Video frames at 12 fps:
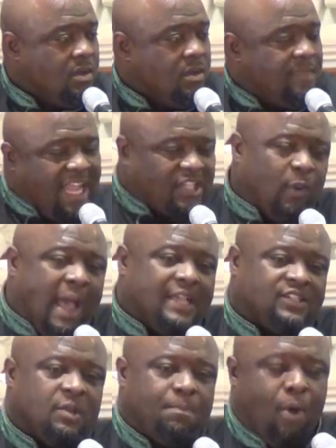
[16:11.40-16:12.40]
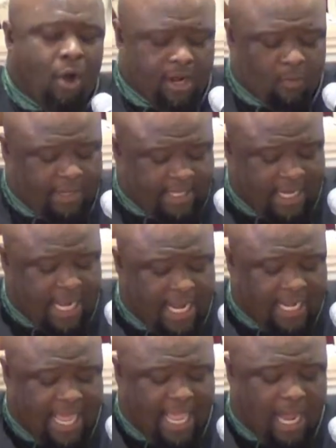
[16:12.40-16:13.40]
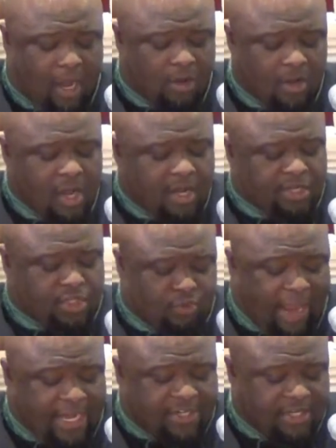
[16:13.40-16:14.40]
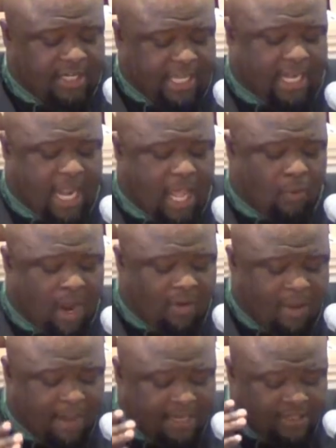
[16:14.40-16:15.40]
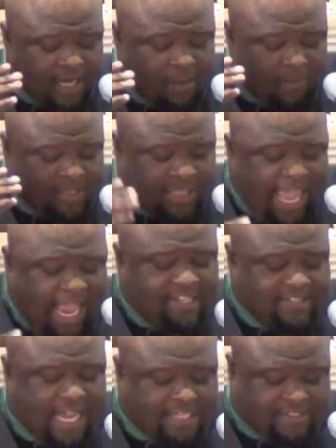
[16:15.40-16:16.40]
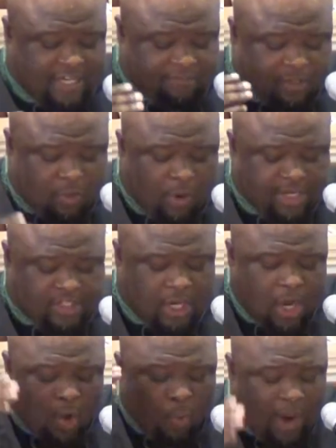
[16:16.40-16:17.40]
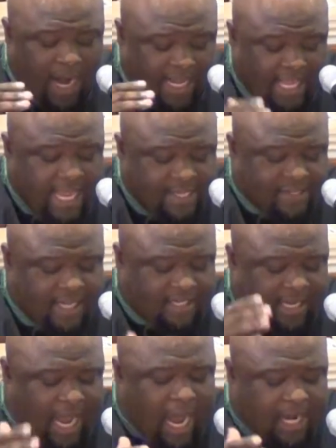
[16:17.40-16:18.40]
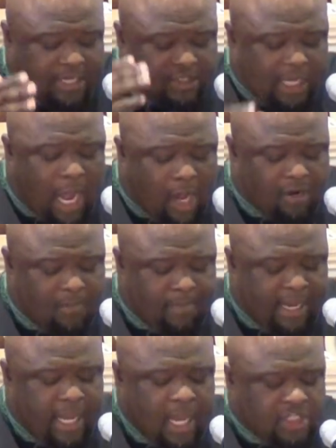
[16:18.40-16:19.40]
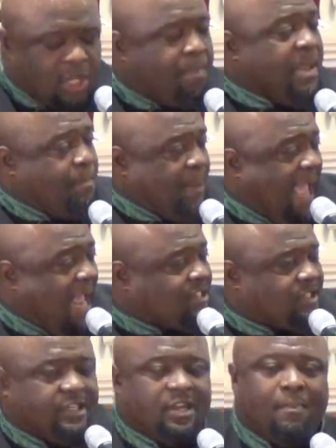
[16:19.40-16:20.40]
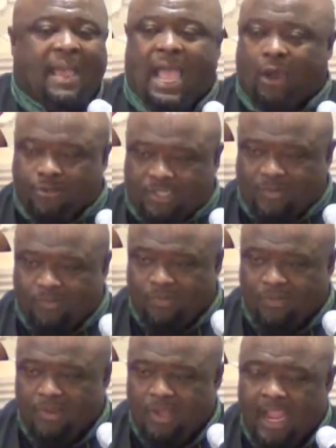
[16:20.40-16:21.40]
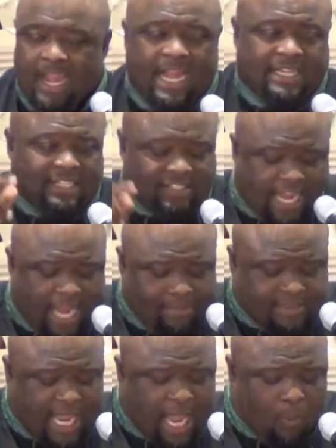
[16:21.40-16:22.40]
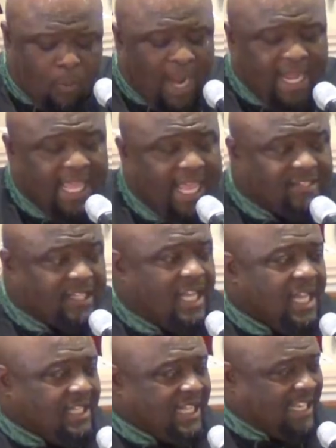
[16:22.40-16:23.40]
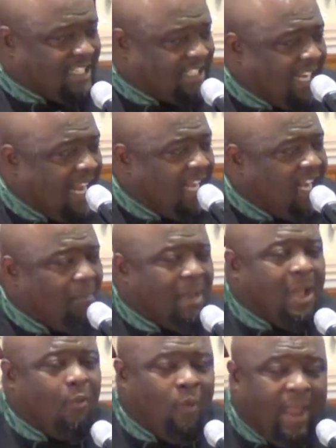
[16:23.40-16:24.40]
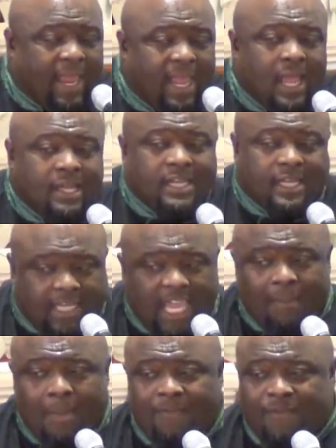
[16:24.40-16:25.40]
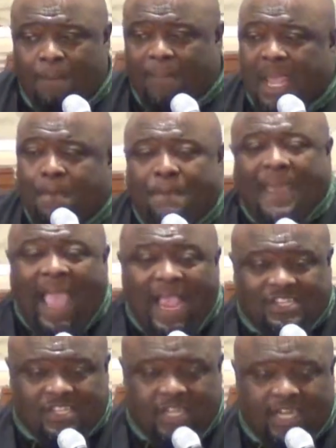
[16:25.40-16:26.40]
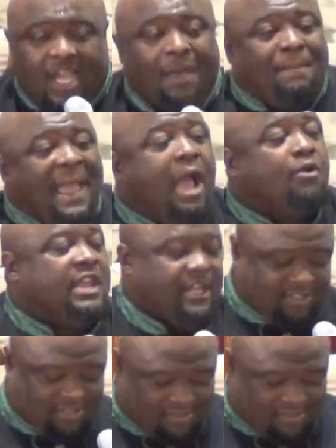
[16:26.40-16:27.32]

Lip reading: That's why it's important we cannot allow distraction to get in our way. We must ask ourselves the question, what is it God is calling me to be passionate about? And at the same time, what is it that's standing in my way to keep me from being passionate about it?